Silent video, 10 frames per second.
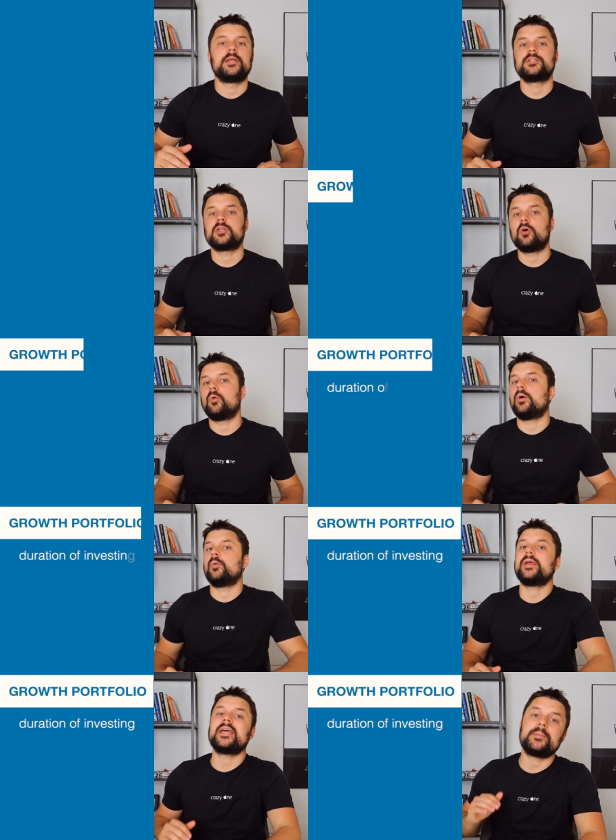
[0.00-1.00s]
So
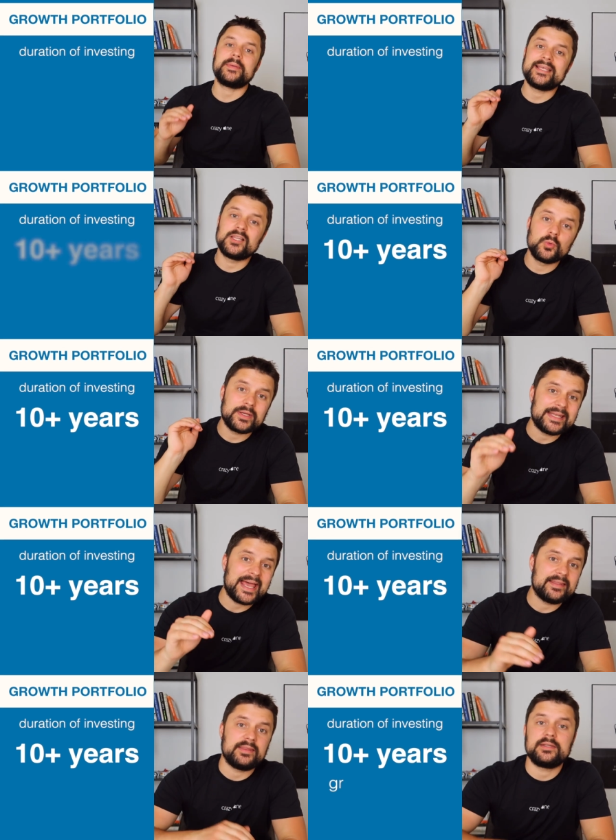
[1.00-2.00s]
we're going to be looking
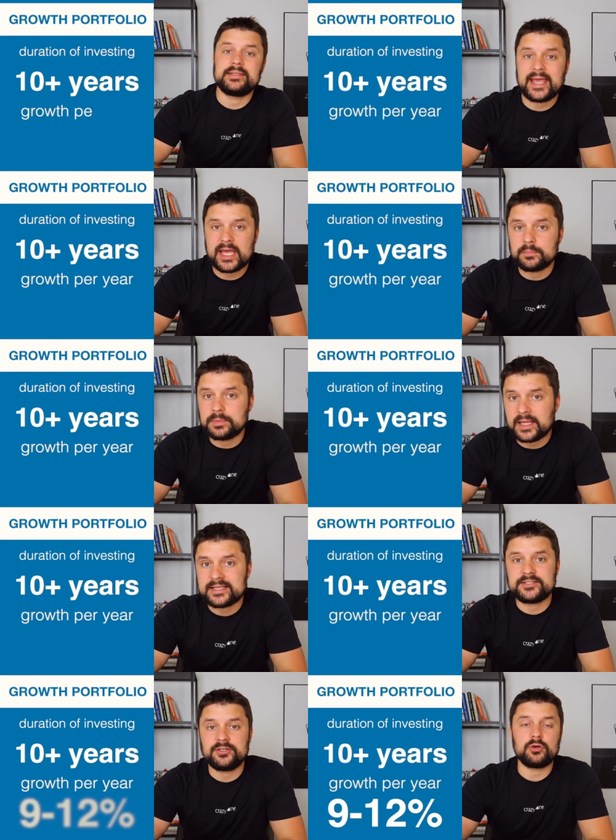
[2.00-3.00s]
at the ten
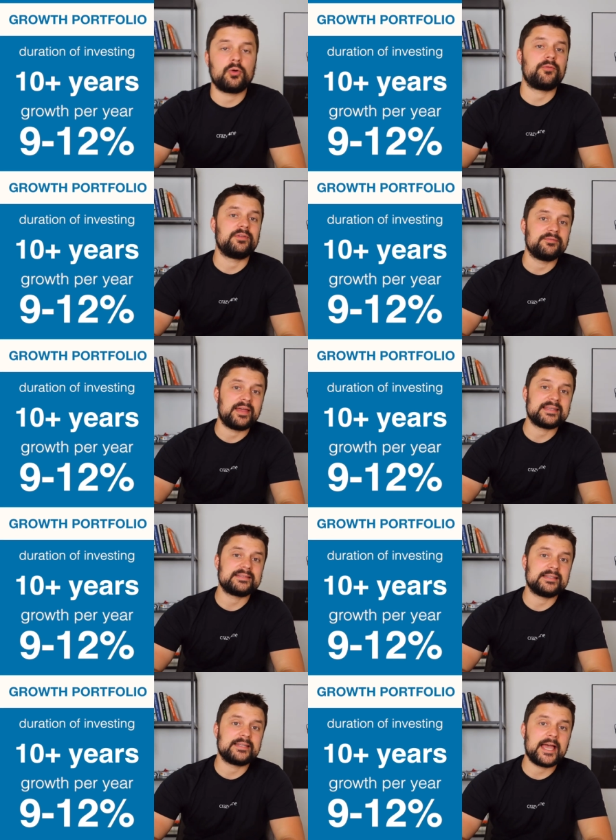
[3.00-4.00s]
plus year of
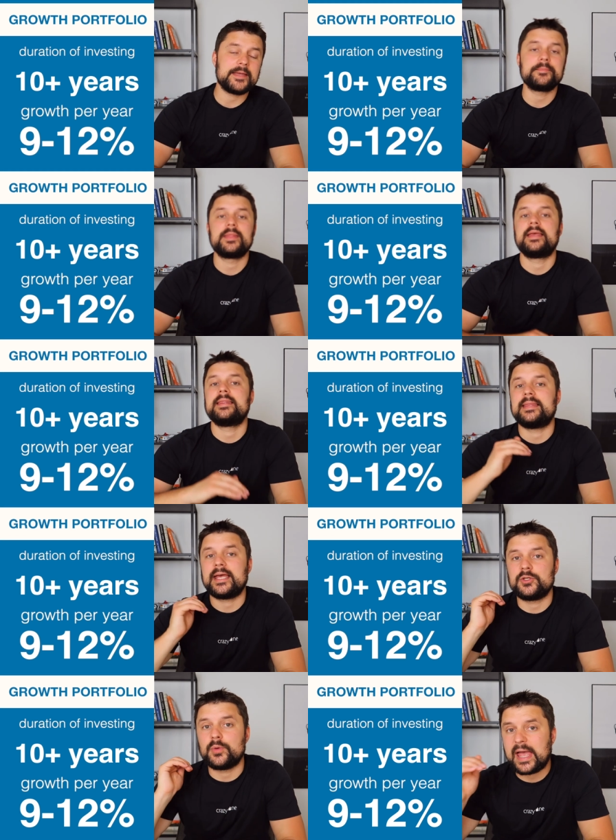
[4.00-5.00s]
investing time
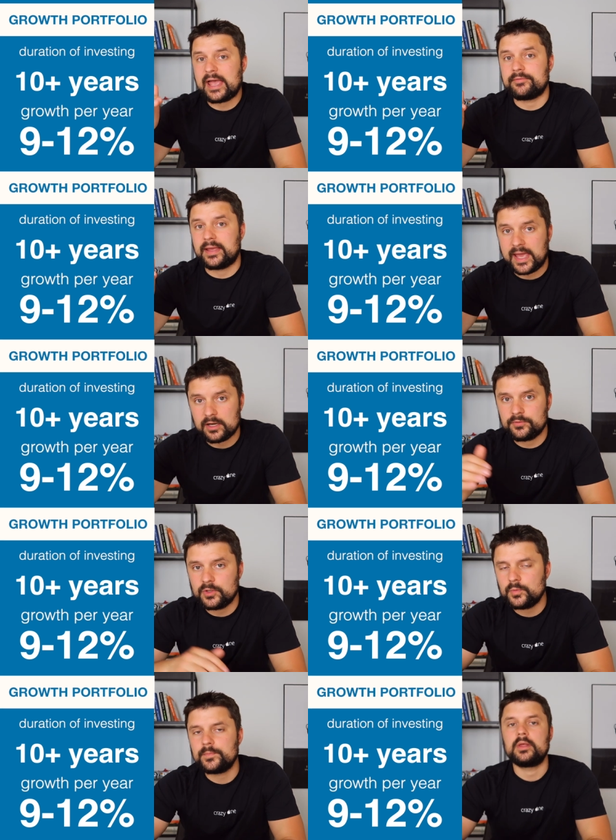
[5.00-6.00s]
that you have ahead of you.